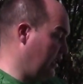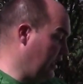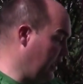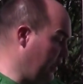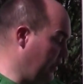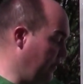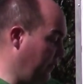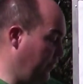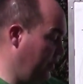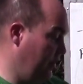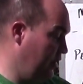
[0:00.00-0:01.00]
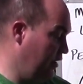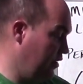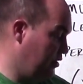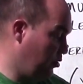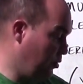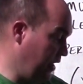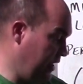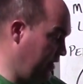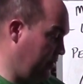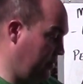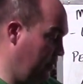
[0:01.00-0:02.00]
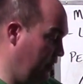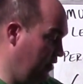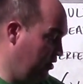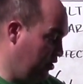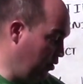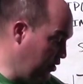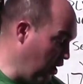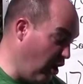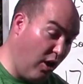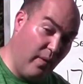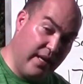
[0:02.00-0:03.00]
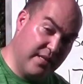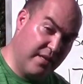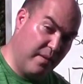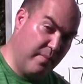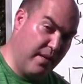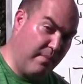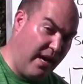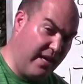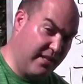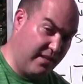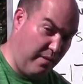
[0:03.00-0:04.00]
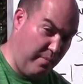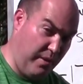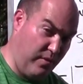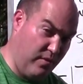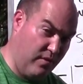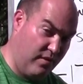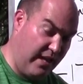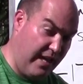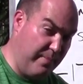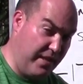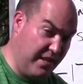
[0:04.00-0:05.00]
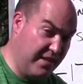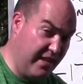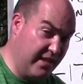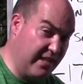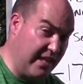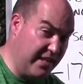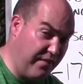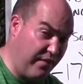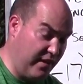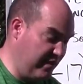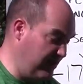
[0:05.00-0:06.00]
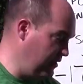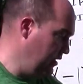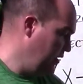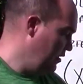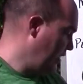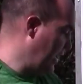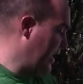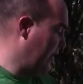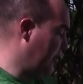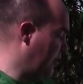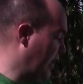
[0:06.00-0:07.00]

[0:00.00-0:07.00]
of squares. So it's always going to be a minus in the middle, okay, because it is a difference. Okay, and then you